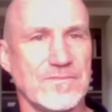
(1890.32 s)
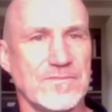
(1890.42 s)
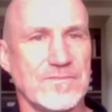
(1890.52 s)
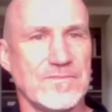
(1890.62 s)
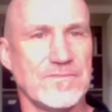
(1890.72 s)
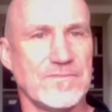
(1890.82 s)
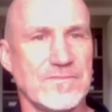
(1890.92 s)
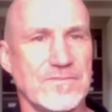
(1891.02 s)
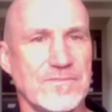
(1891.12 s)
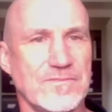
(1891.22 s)

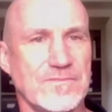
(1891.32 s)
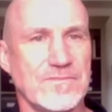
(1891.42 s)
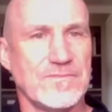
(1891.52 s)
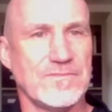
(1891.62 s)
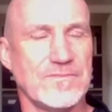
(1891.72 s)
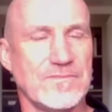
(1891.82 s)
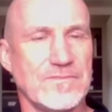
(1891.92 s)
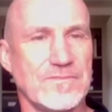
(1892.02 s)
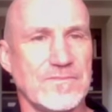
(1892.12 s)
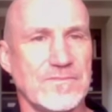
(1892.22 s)

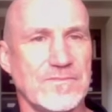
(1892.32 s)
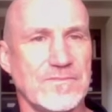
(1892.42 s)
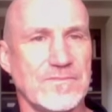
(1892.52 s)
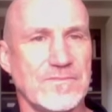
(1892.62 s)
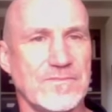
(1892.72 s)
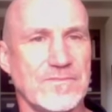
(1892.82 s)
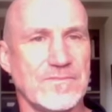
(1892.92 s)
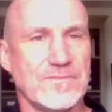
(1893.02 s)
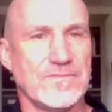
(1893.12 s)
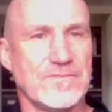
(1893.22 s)

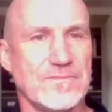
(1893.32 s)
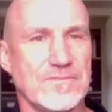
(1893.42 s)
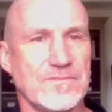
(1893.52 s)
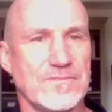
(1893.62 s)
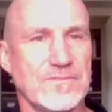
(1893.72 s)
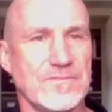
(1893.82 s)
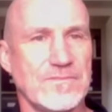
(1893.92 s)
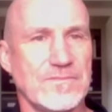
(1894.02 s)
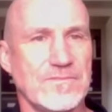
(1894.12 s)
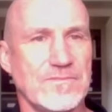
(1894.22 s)

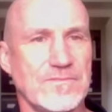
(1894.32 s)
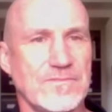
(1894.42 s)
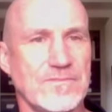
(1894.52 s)
This person isn't speaking.